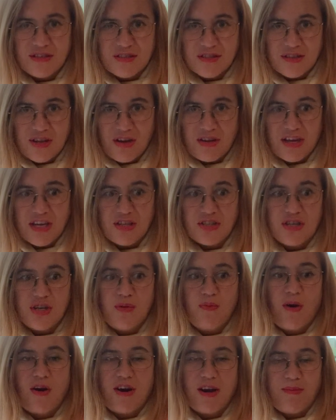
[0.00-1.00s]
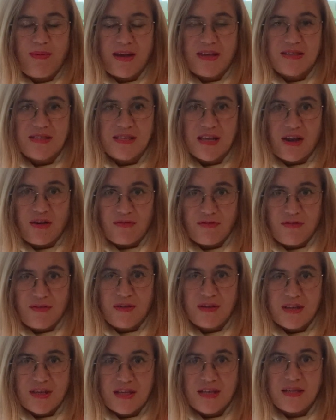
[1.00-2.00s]
don't get too worried about stuff.
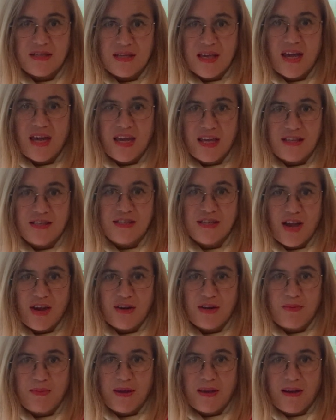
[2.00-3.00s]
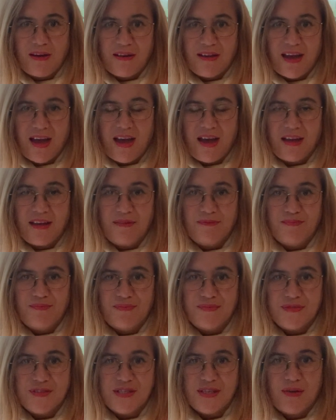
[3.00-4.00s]
It's going to be okay.
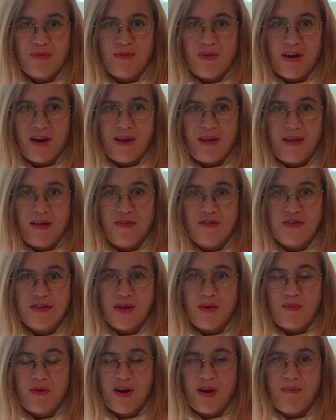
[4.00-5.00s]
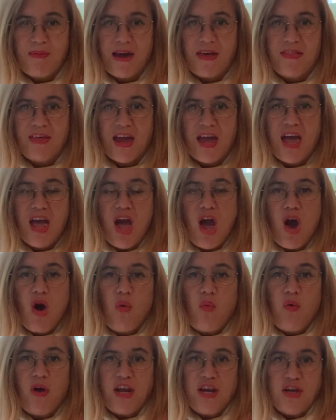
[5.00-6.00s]
So don't worry about that.
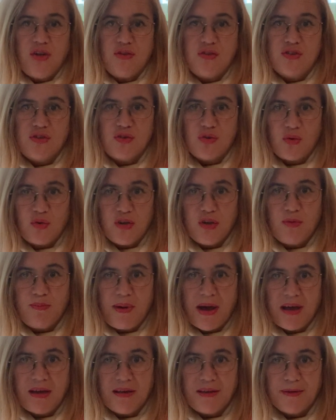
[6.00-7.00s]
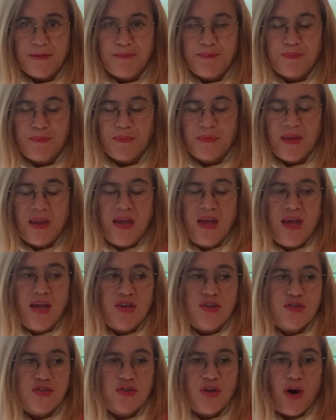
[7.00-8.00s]
Where do you store your bug?
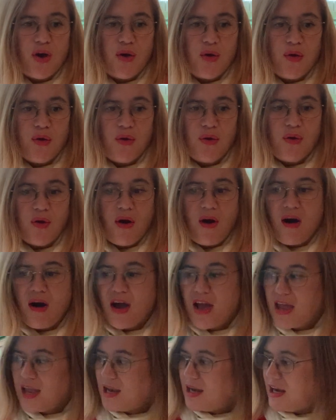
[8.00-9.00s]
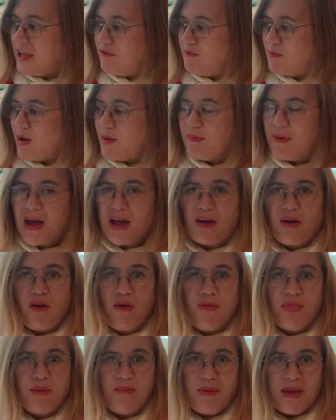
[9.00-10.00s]
So I leave my bug
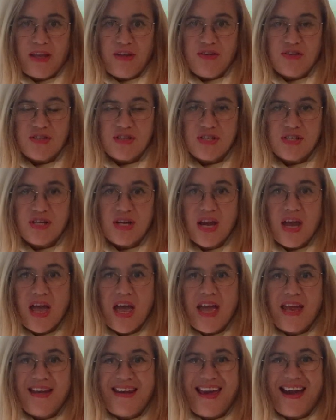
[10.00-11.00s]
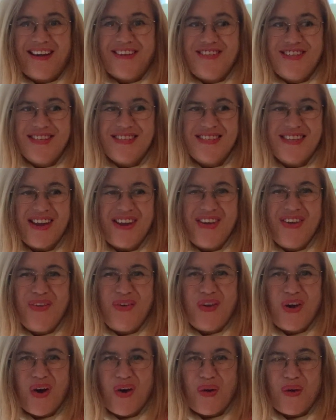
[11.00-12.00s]
on the bench. Now, just so you
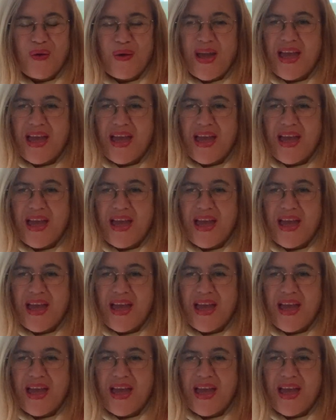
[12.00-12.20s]
know,